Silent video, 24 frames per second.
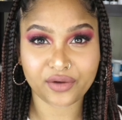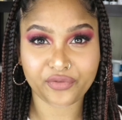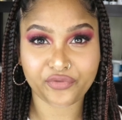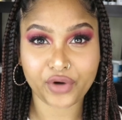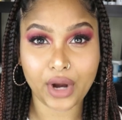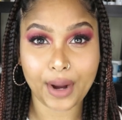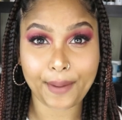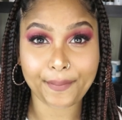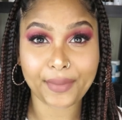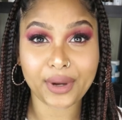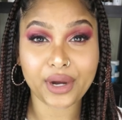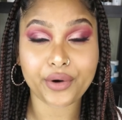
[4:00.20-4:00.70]

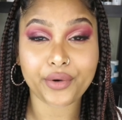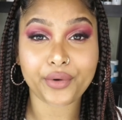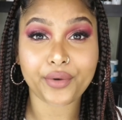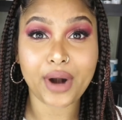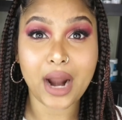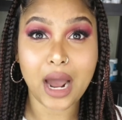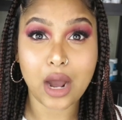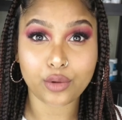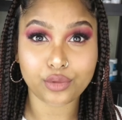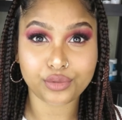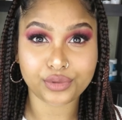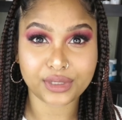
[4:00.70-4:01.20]
from
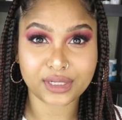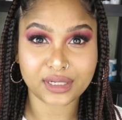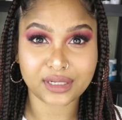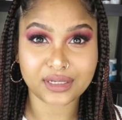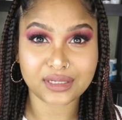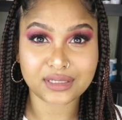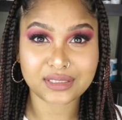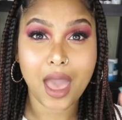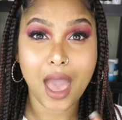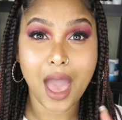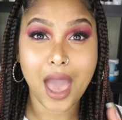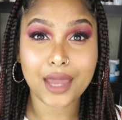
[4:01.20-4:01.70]
around it
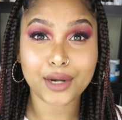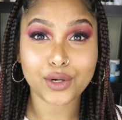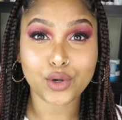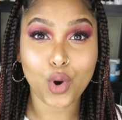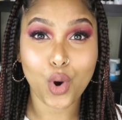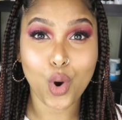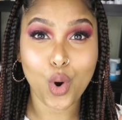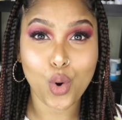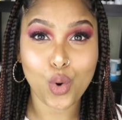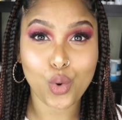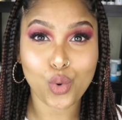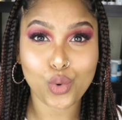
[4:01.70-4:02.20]
and
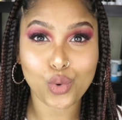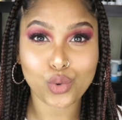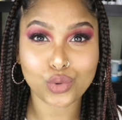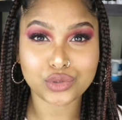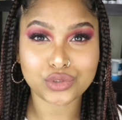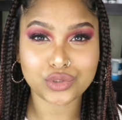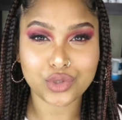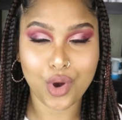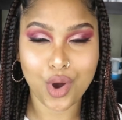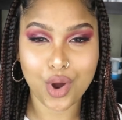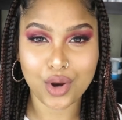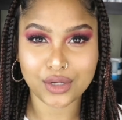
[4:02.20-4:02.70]

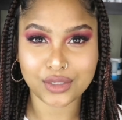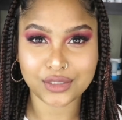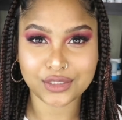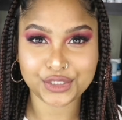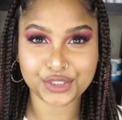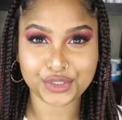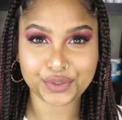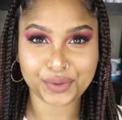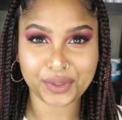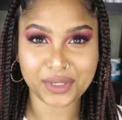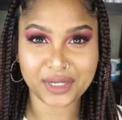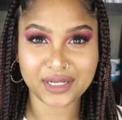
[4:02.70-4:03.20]
holds
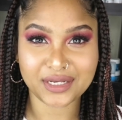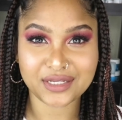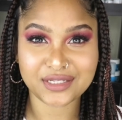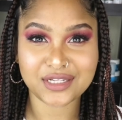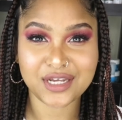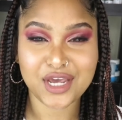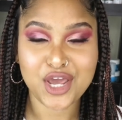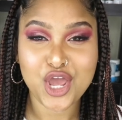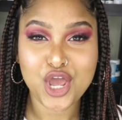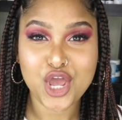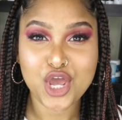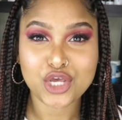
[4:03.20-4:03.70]
onto it
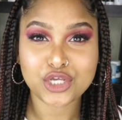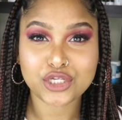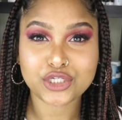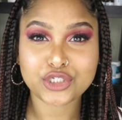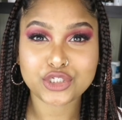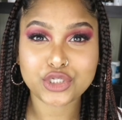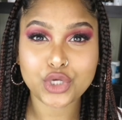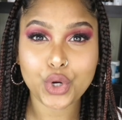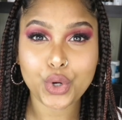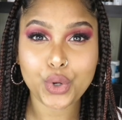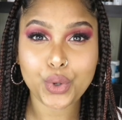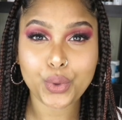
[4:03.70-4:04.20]

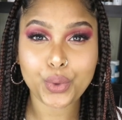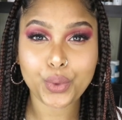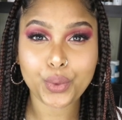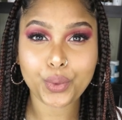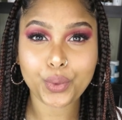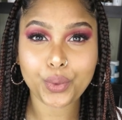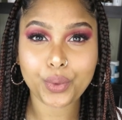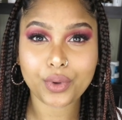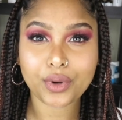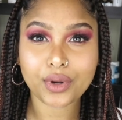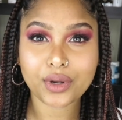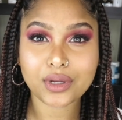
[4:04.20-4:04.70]

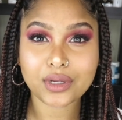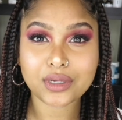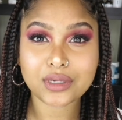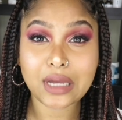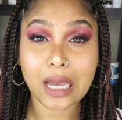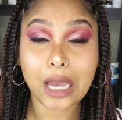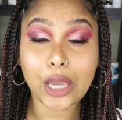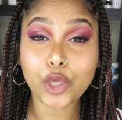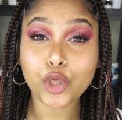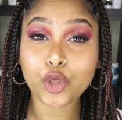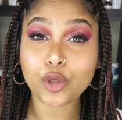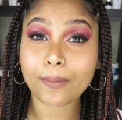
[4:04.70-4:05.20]
so
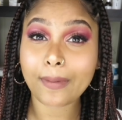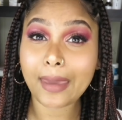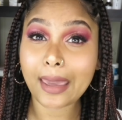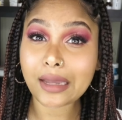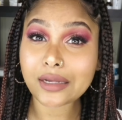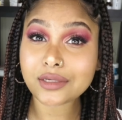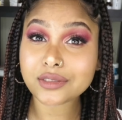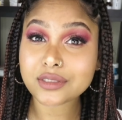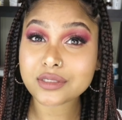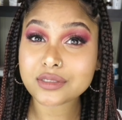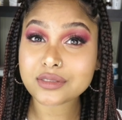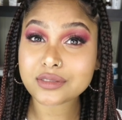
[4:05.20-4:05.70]

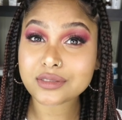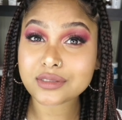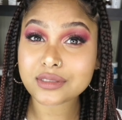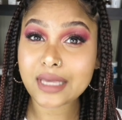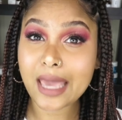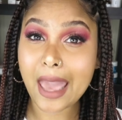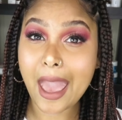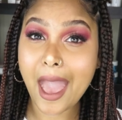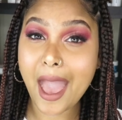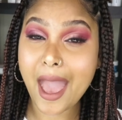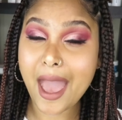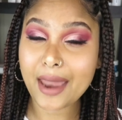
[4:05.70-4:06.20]
humectants
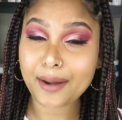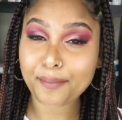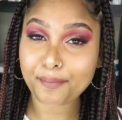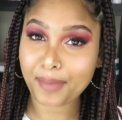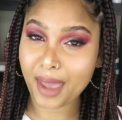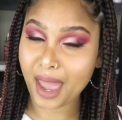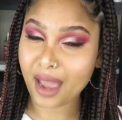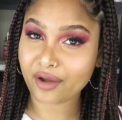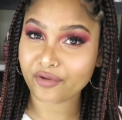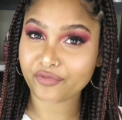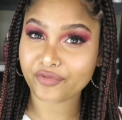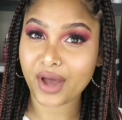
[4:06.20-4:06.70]
can
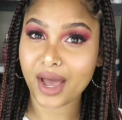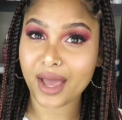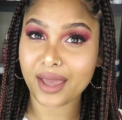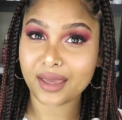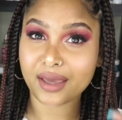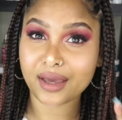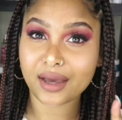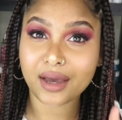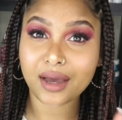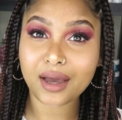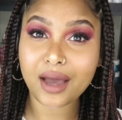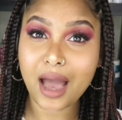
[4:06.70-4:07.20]

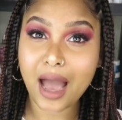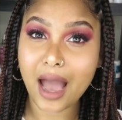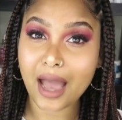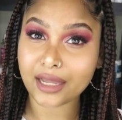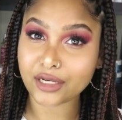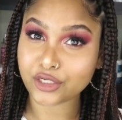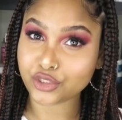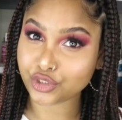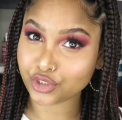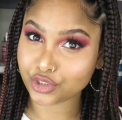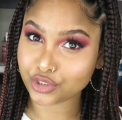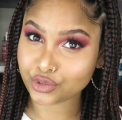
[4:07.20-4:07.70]
backfire
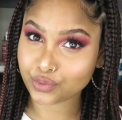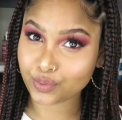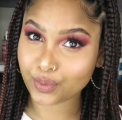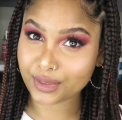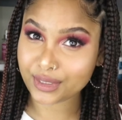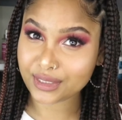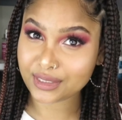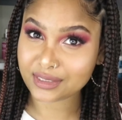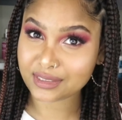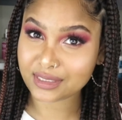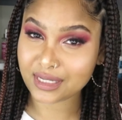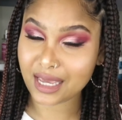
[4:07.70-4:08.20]
i just
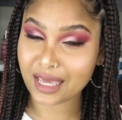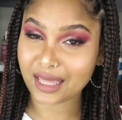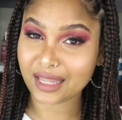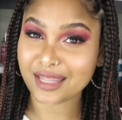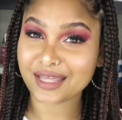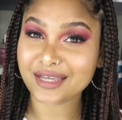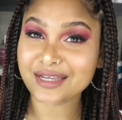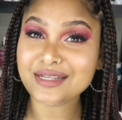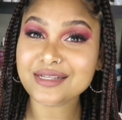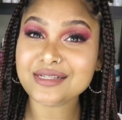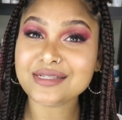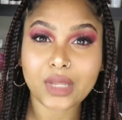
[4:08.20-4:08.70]
want to say
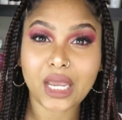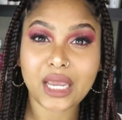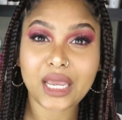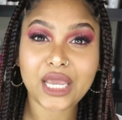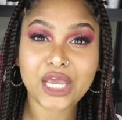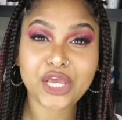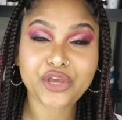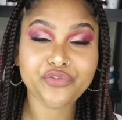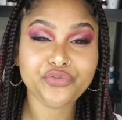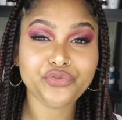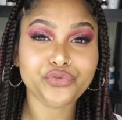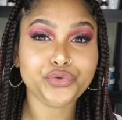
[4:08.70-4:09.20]
this
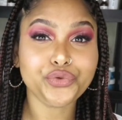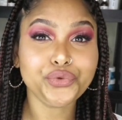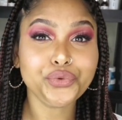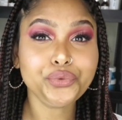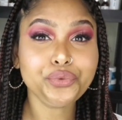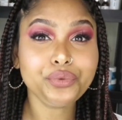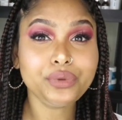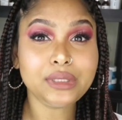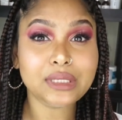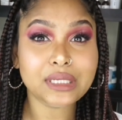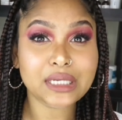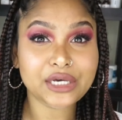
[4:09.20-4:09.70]
if
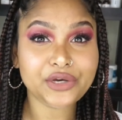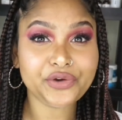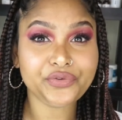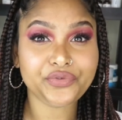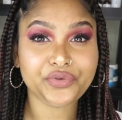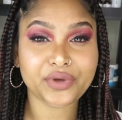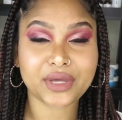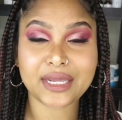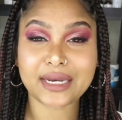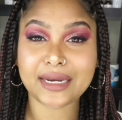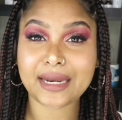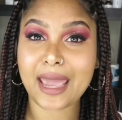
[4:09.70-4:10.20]
you
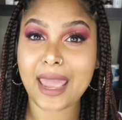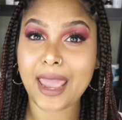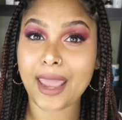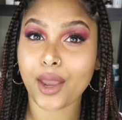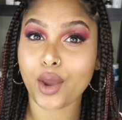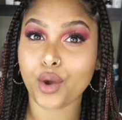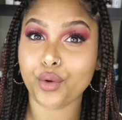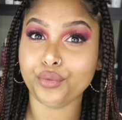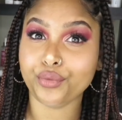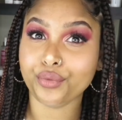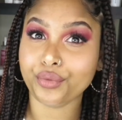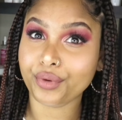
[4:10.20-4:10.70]
live in a
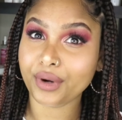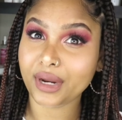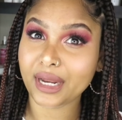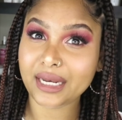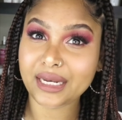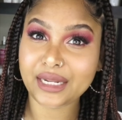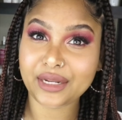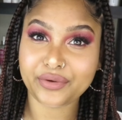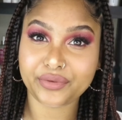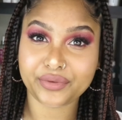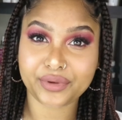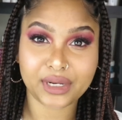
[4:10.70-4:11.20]

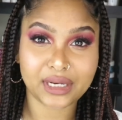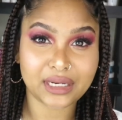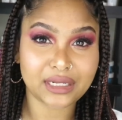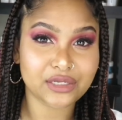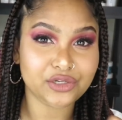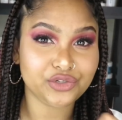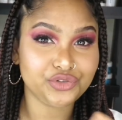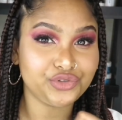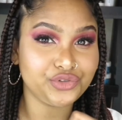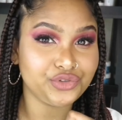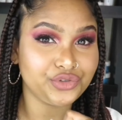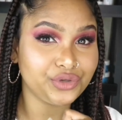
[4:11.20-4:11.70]
really really
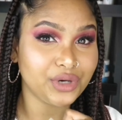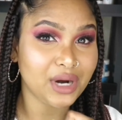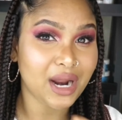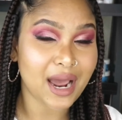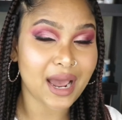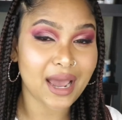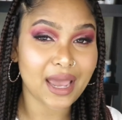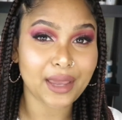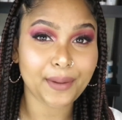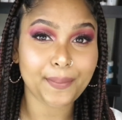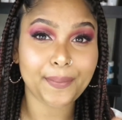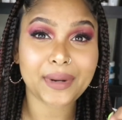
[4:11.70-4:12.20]

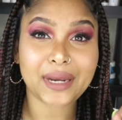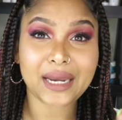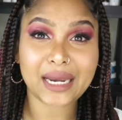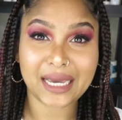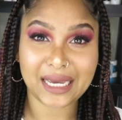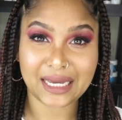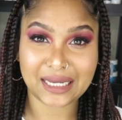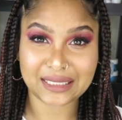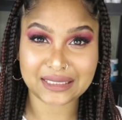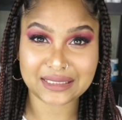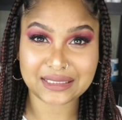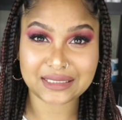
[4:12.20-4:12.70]
dry
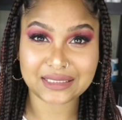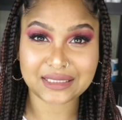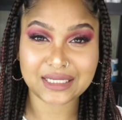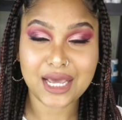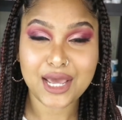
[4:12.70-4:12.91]
place